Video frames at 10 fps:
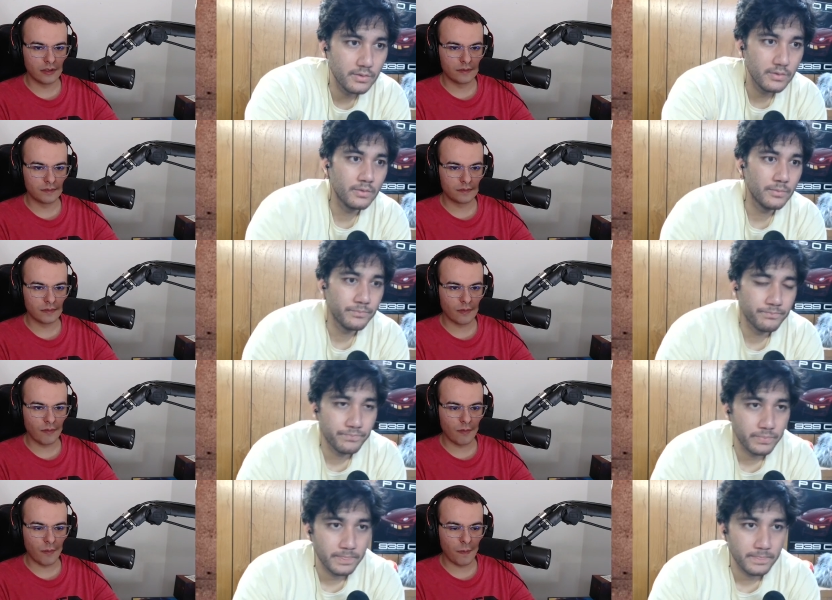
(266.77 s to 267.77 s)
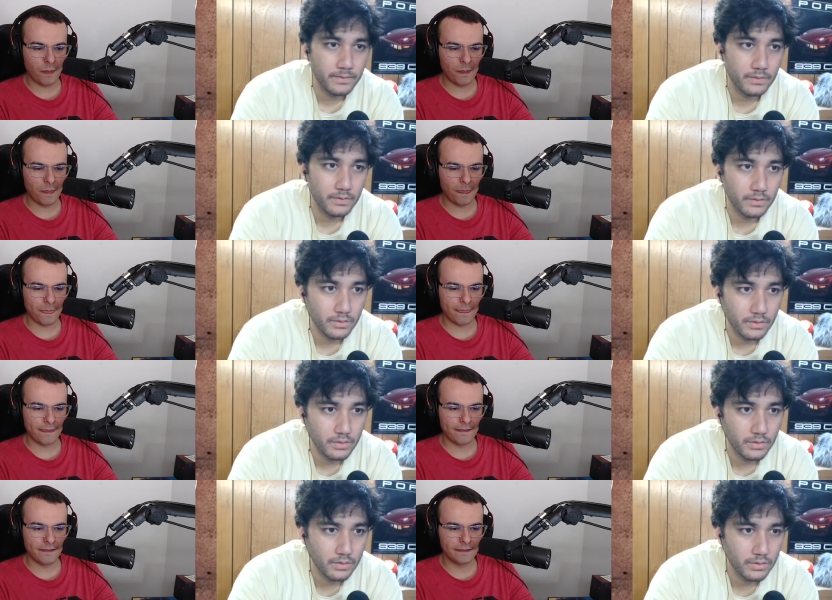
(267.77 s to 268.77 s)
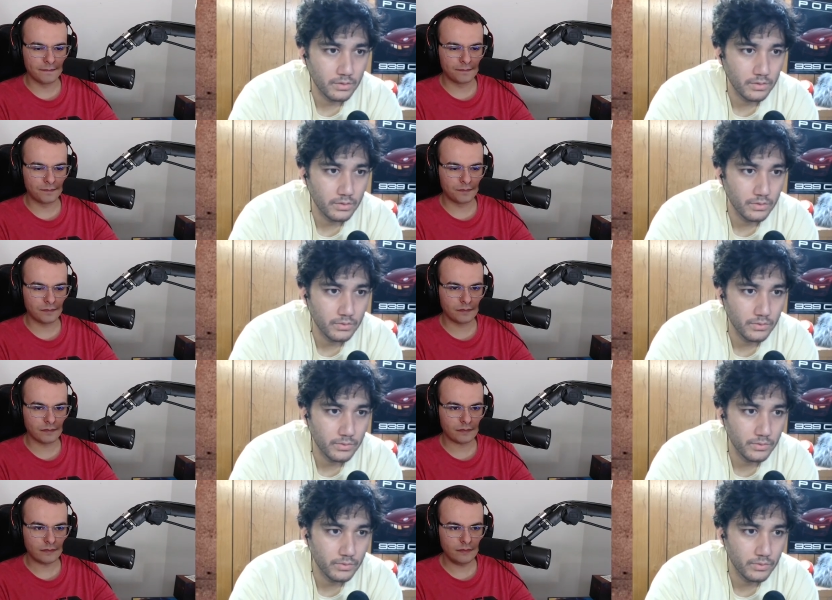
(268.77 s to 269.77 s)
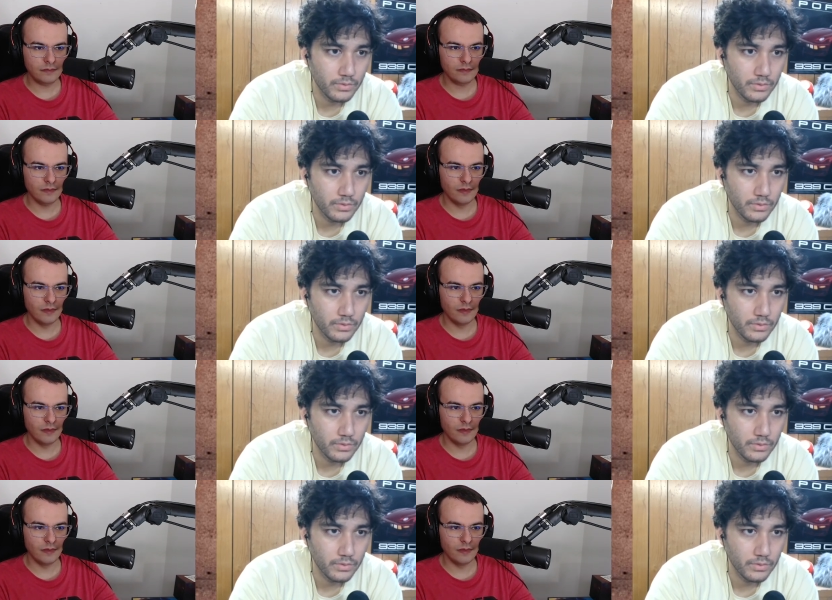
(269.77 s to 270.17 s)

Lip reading: (no one is talking)